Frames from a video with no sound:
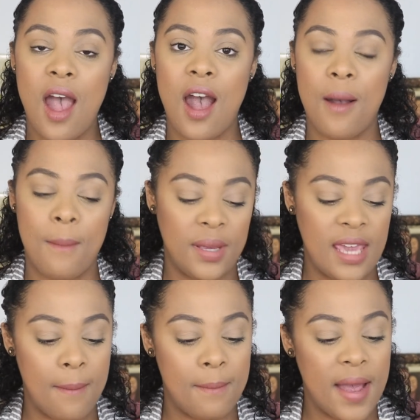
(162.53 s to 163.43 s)
Um, but
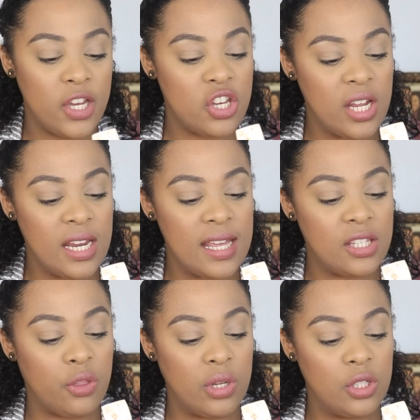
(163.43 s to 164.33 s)
yeah, my shade
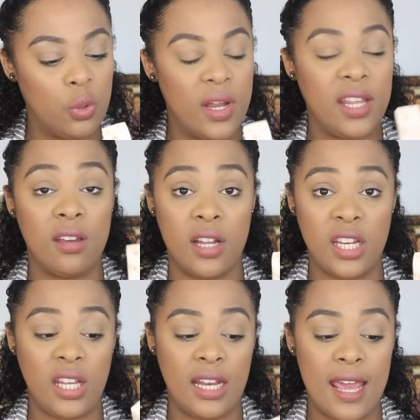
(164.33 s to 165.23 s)
is 320
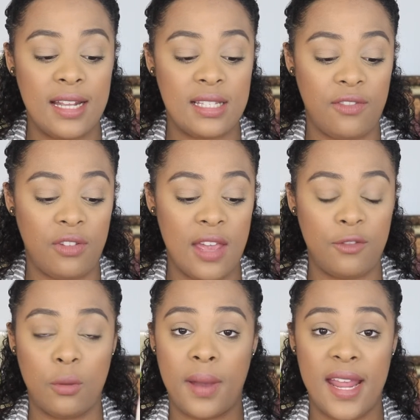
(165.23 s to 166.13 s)
Honey and I definitely
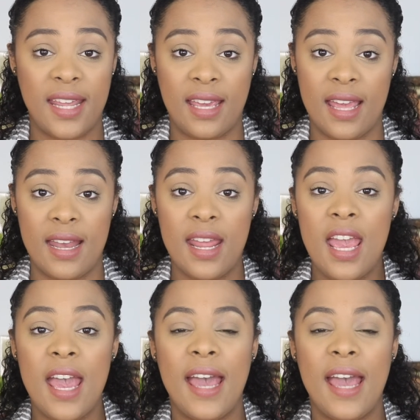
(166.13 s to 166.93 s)
have to buy it again.